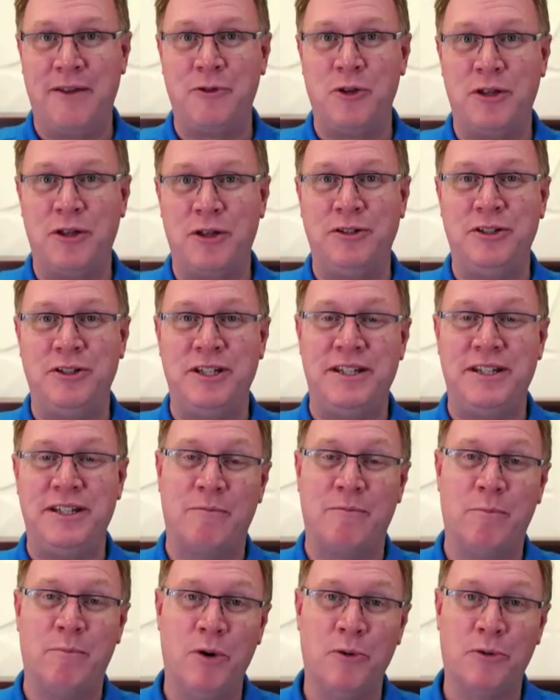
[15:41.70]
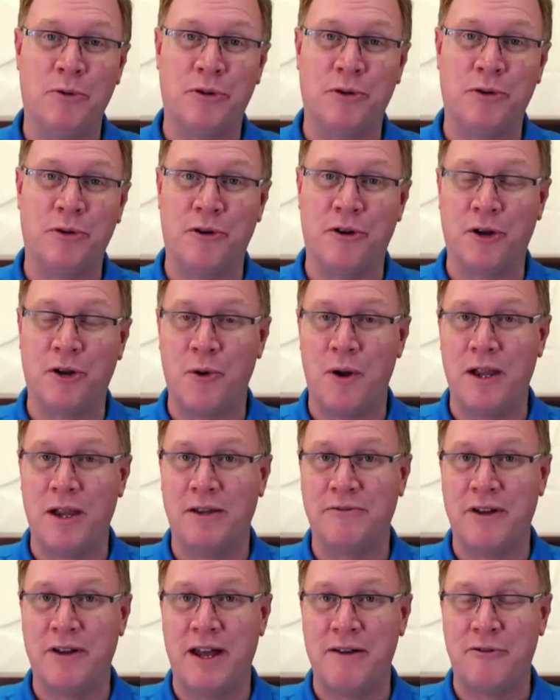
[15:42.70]
if you need to have both in order to
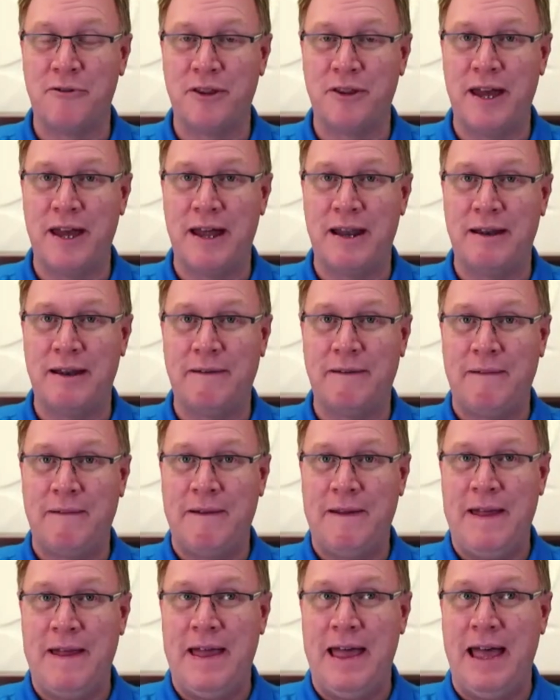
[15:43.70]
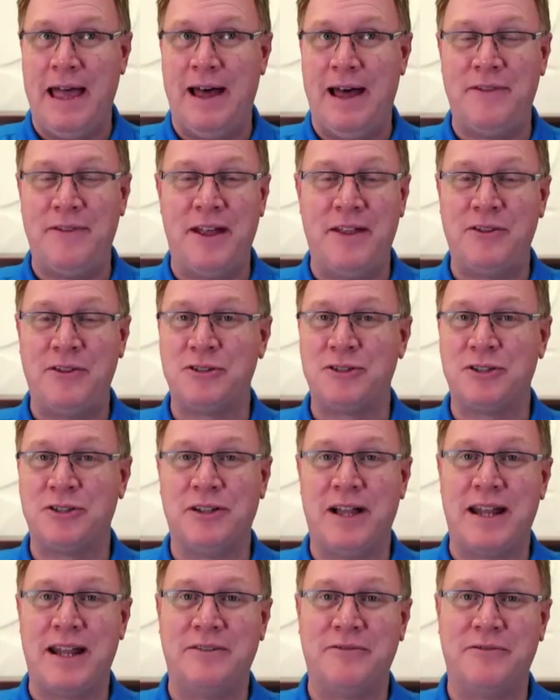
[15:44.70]
qualify for that. And then there's a
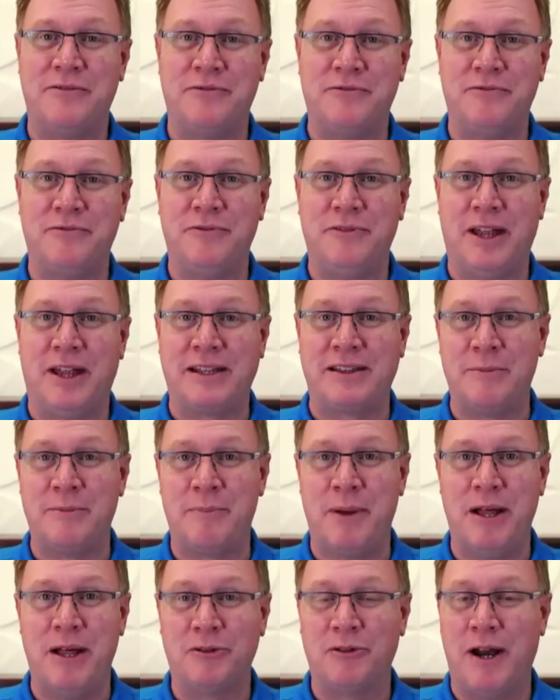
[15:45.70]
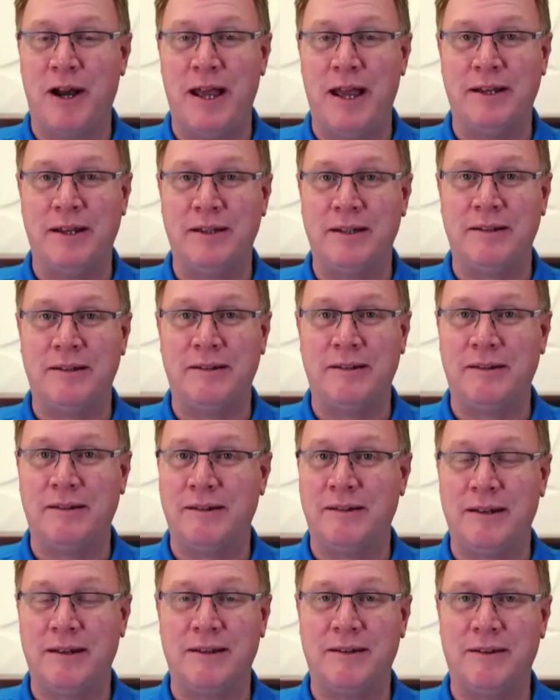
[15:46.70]
lot of like the Pell Grant
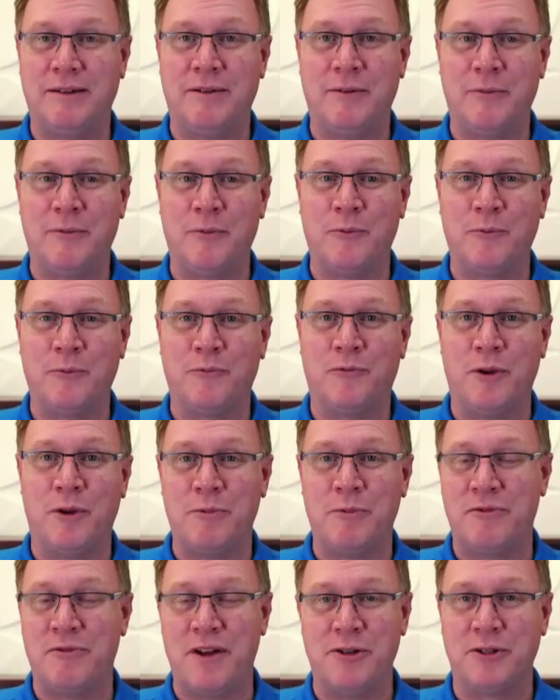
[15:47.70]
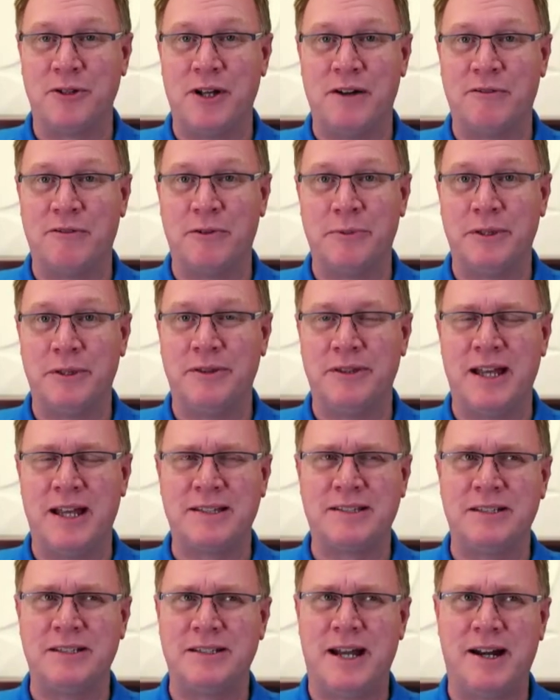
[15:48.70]
from the federal government
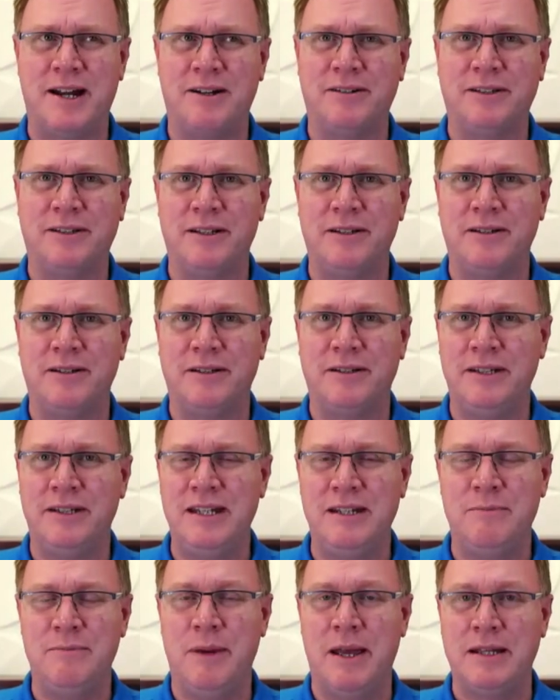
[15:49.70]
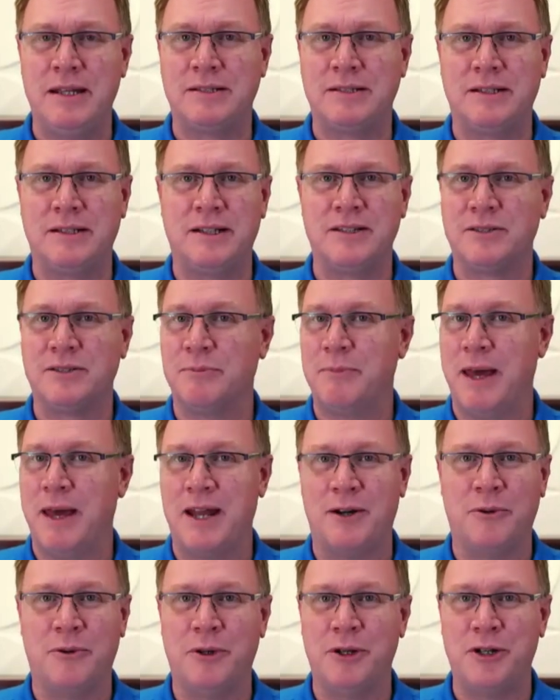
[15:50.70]
that's entirely need based. It doesn't
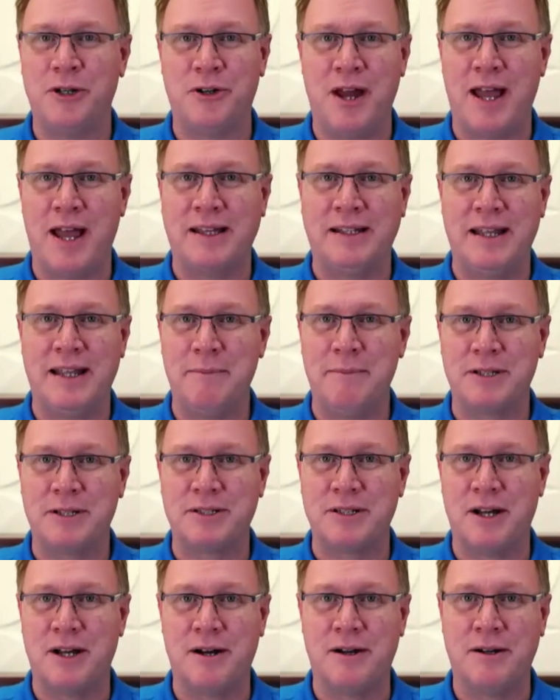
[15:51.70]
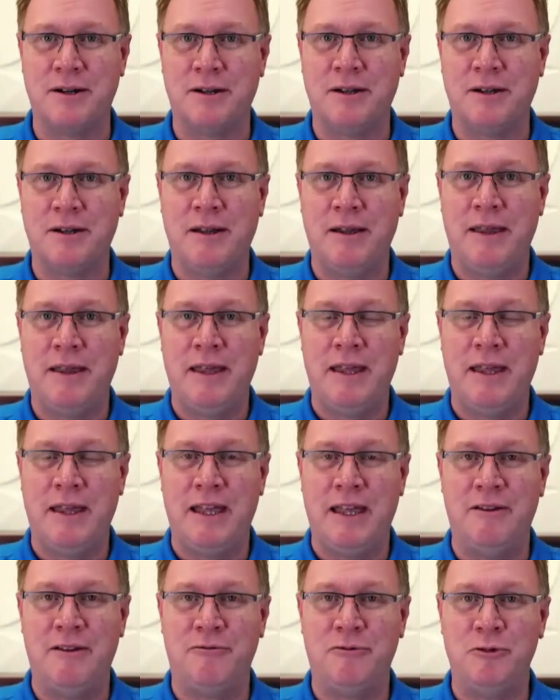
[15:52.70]
matter what your academics are.
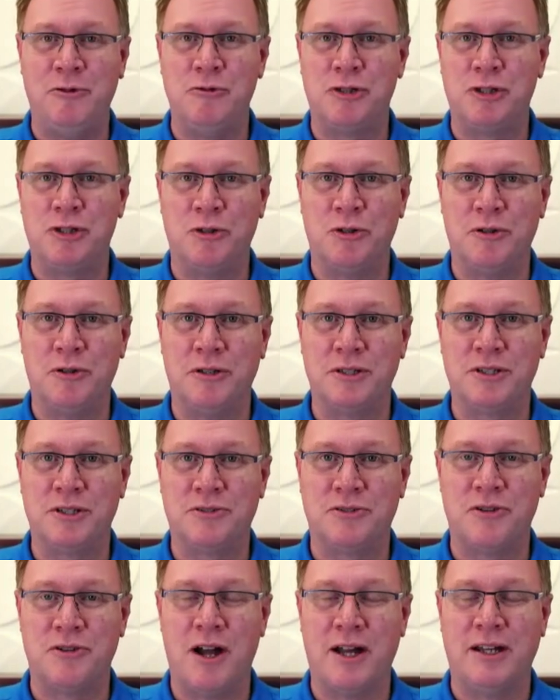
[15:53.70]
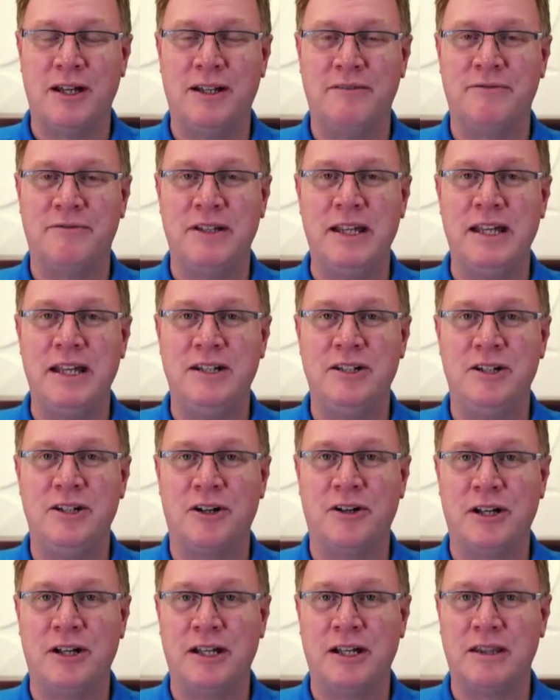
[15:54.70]
If you show a strong enough need, you're
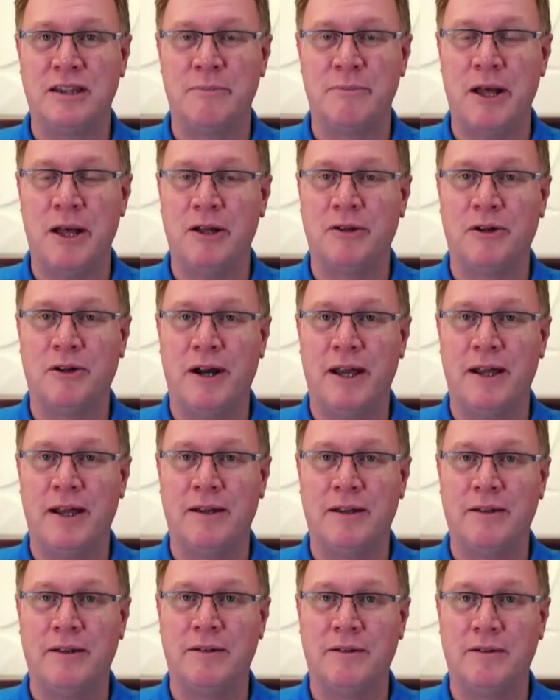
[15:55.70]
going to get the Pell Grant,